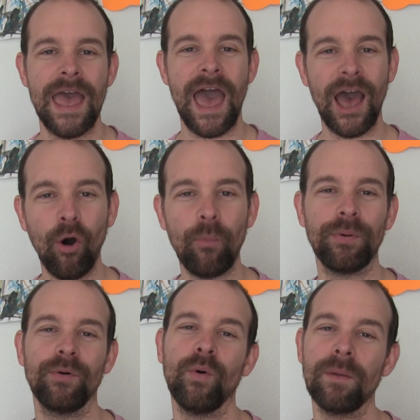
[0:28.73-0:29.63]
help
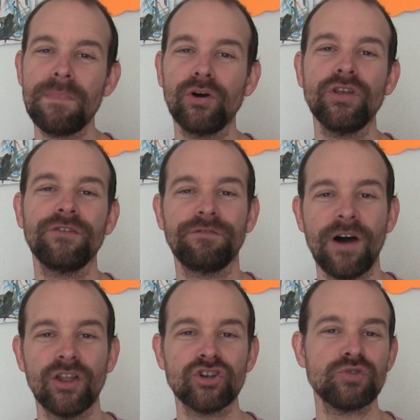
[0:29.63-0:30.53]
1 million
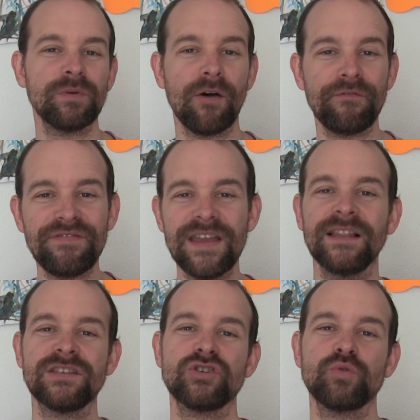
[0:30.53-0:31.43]
fathers to become
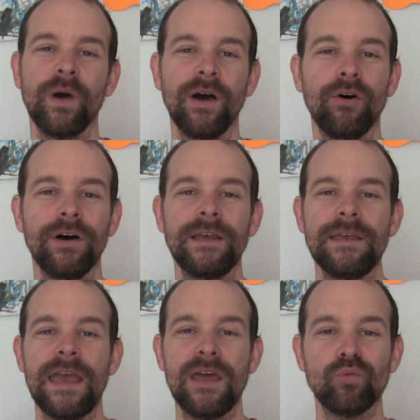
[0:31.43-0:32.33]
fearless as well
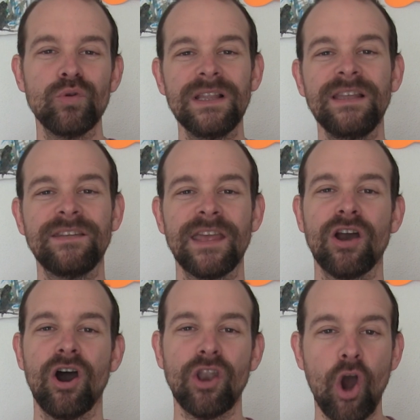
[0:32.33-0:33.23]
and really take
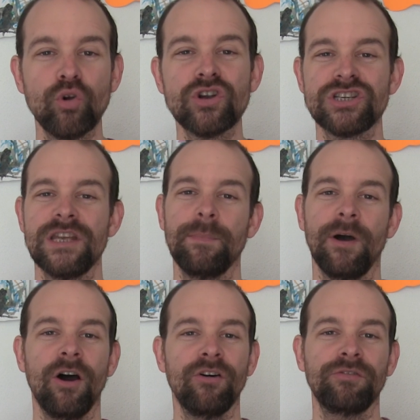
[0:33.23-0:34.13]
on ownership
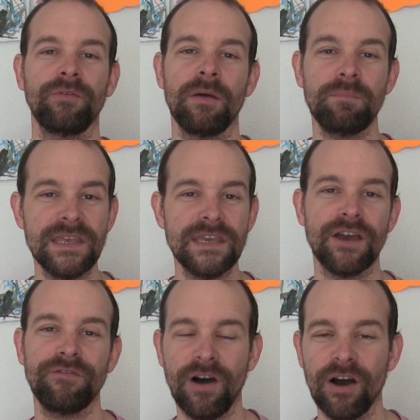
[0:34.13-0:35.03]
of being
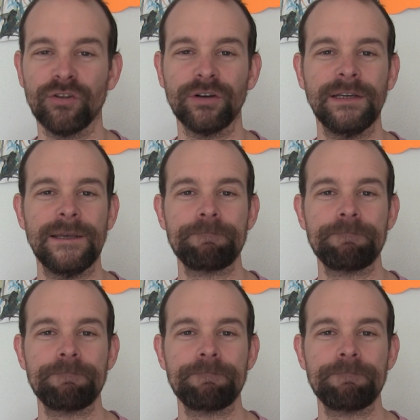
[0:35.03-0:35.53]
a father.